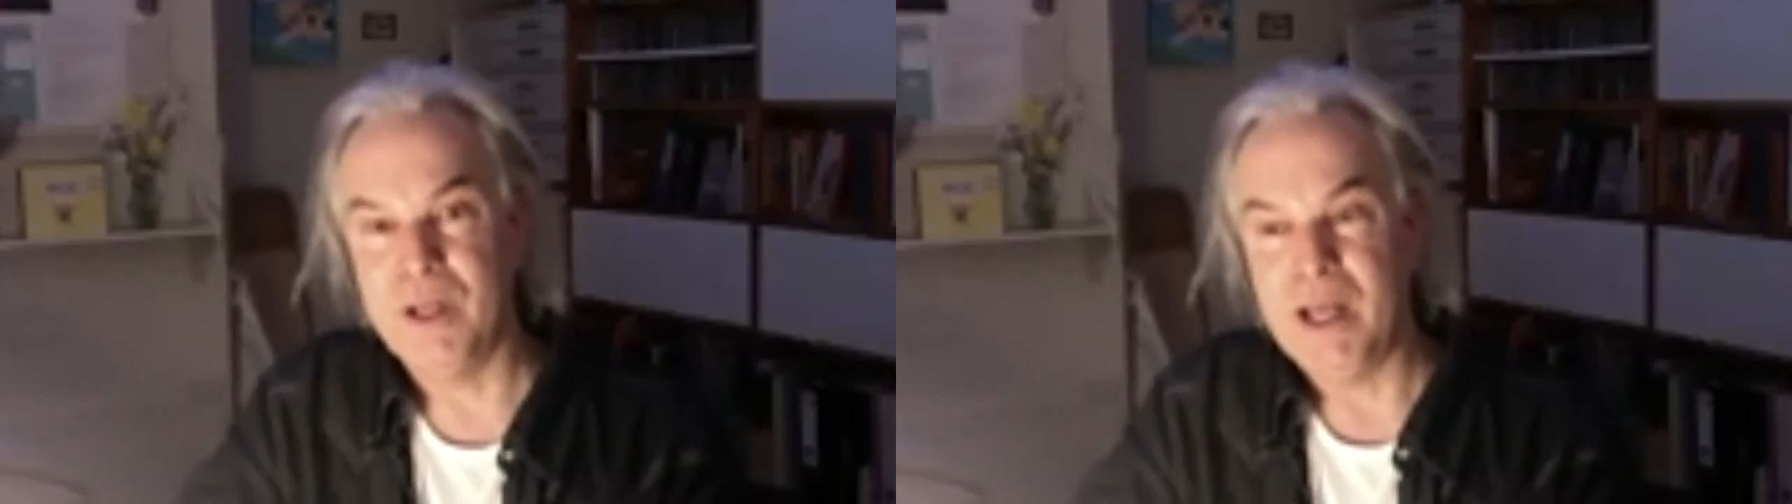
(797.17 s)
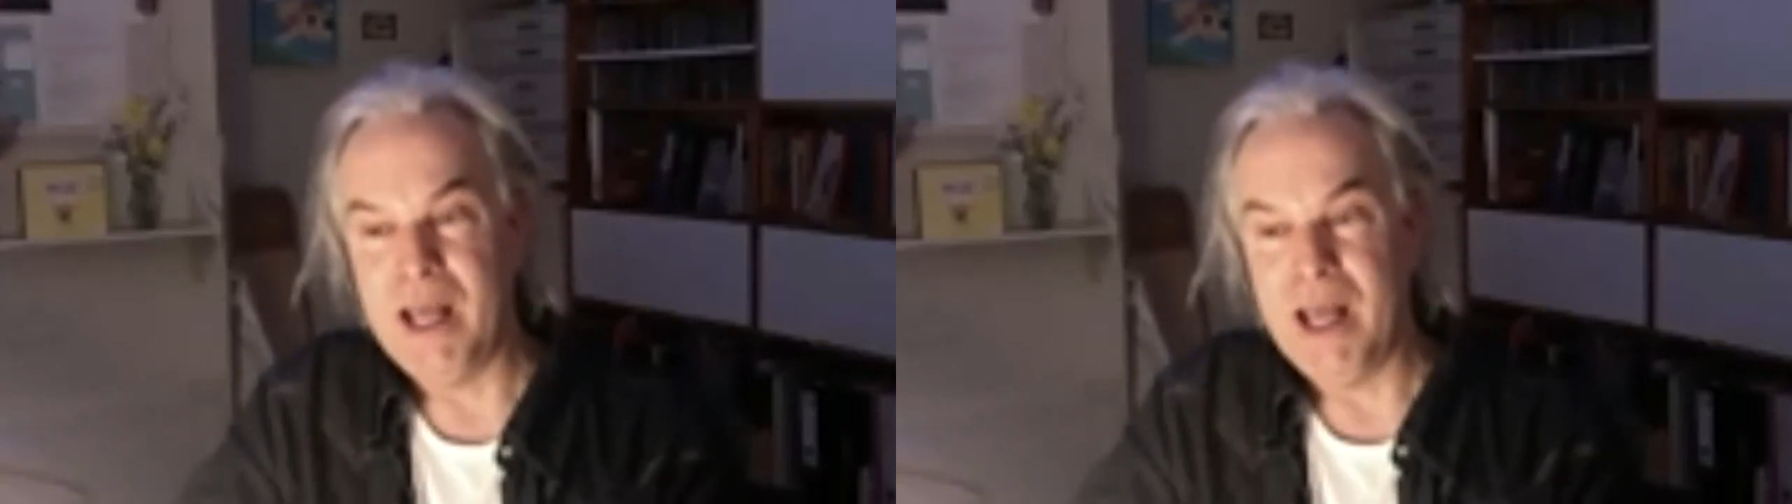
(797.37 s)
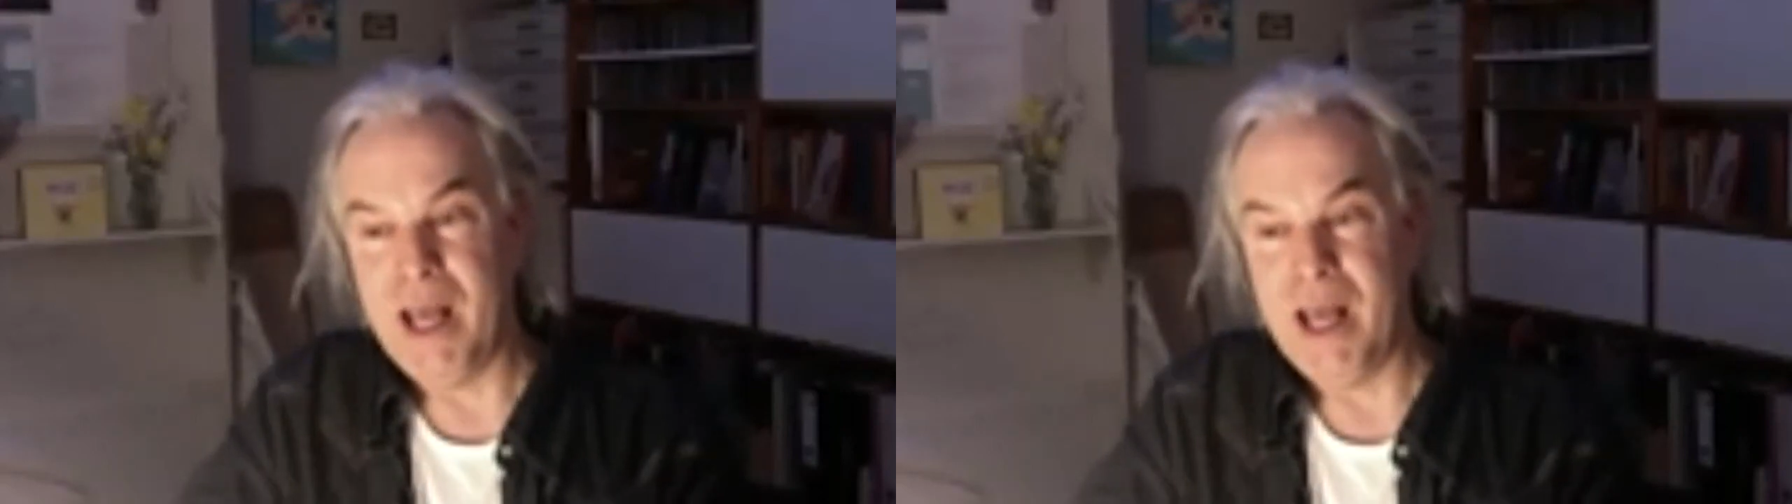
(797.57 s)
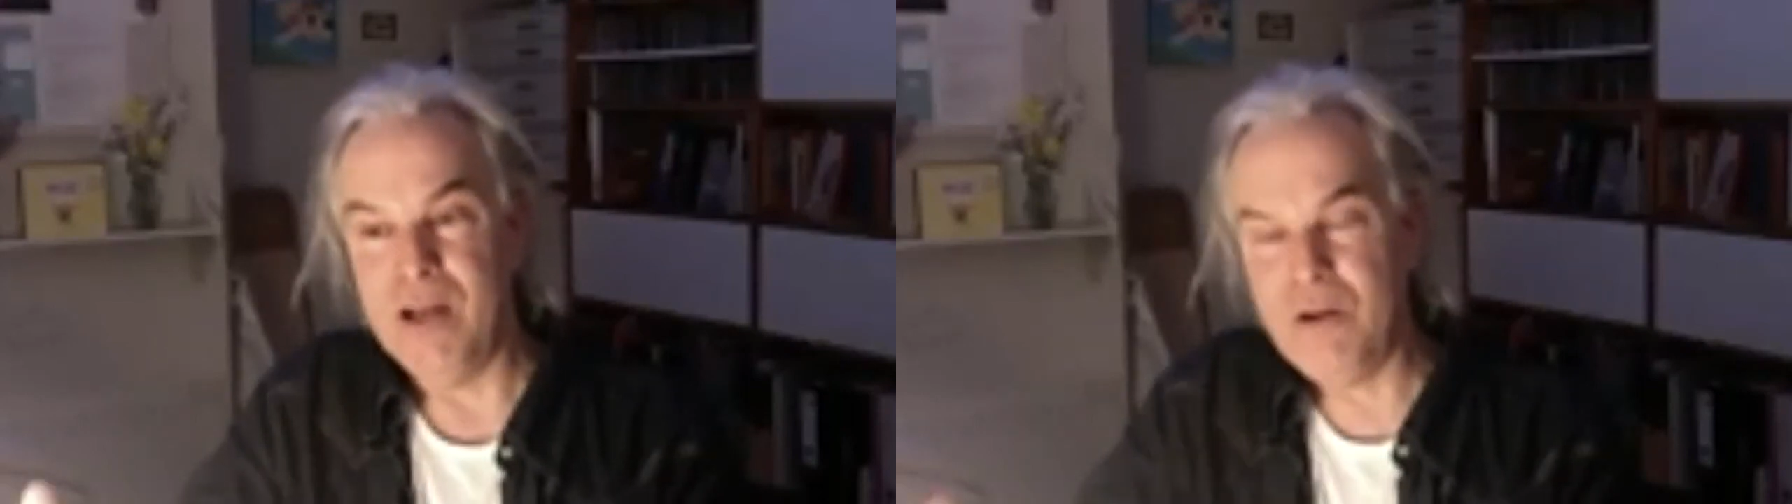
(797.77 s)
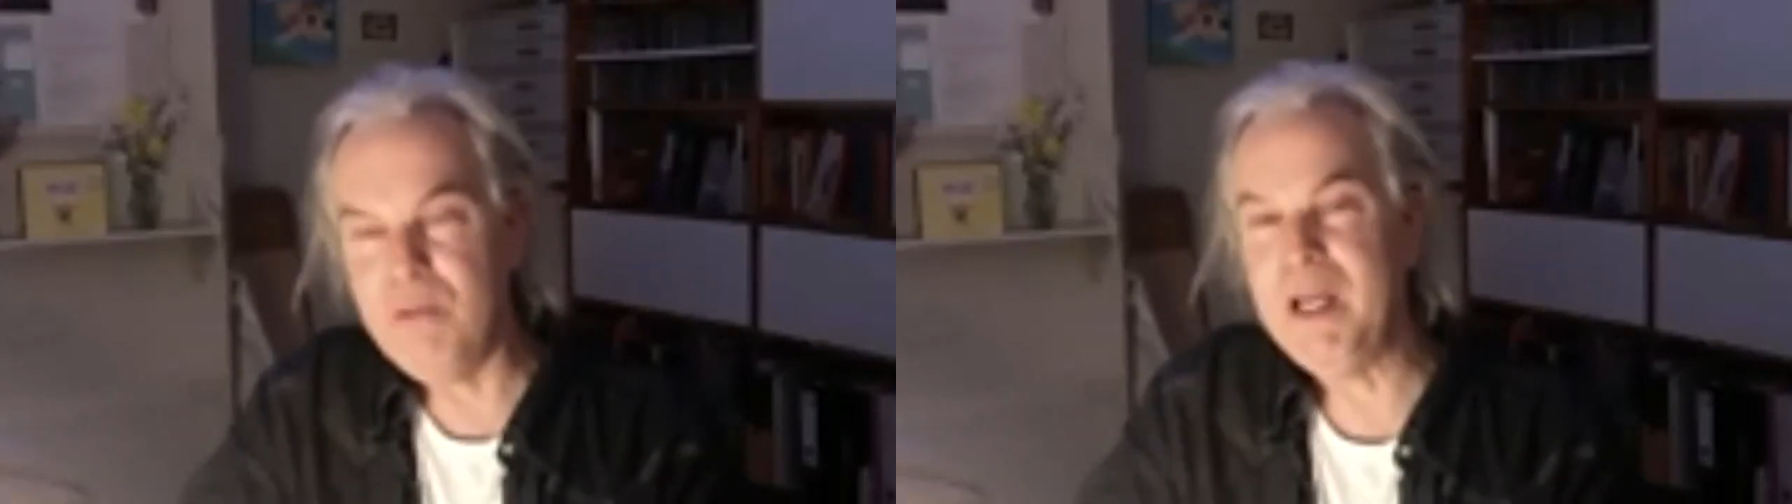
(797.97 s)
And not
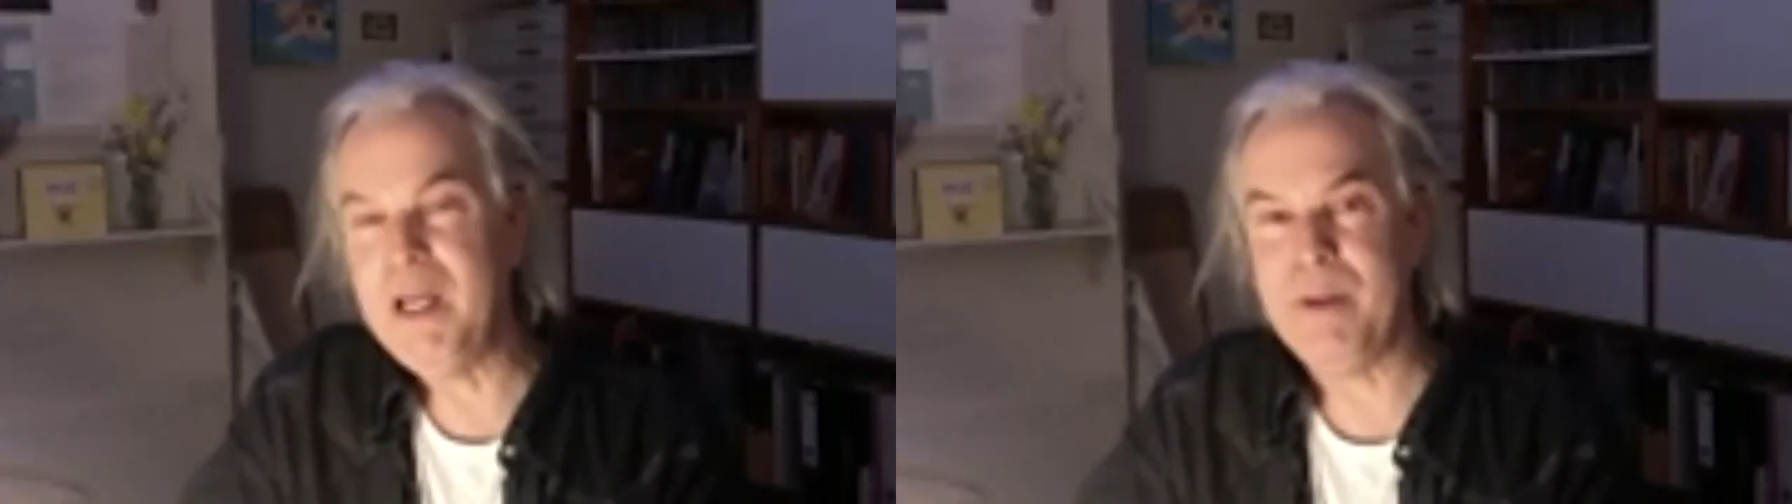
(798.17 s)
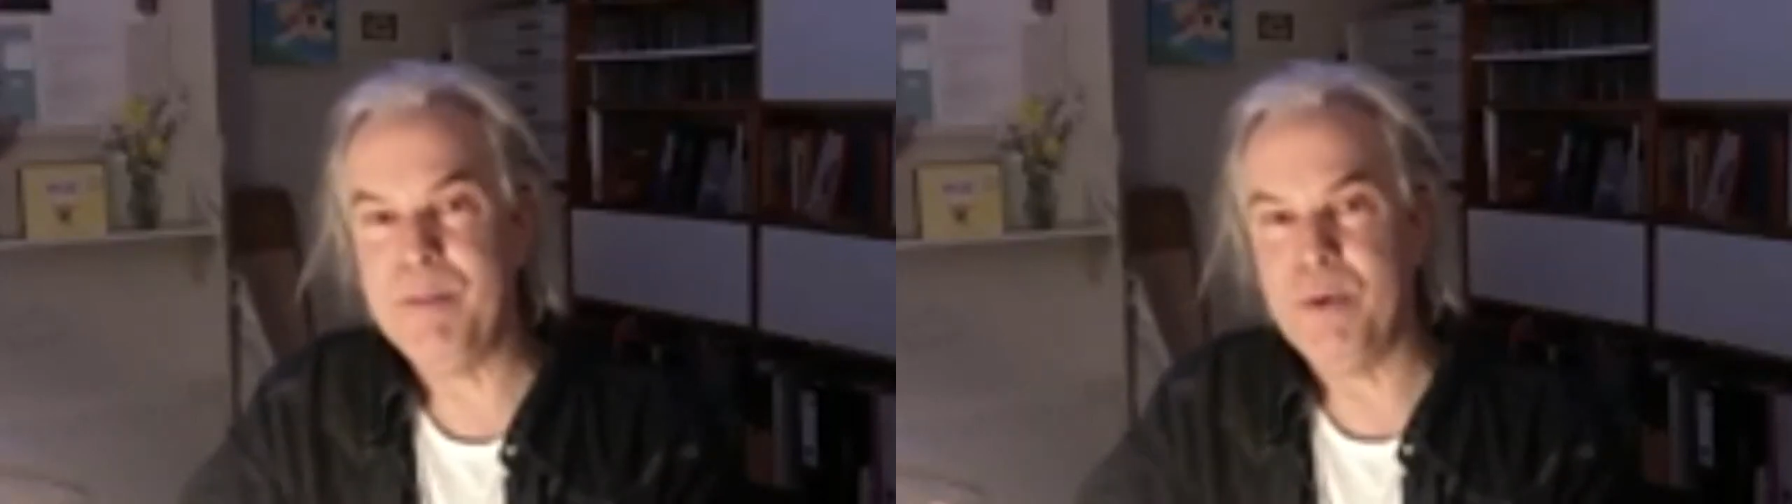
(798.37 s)
many people want to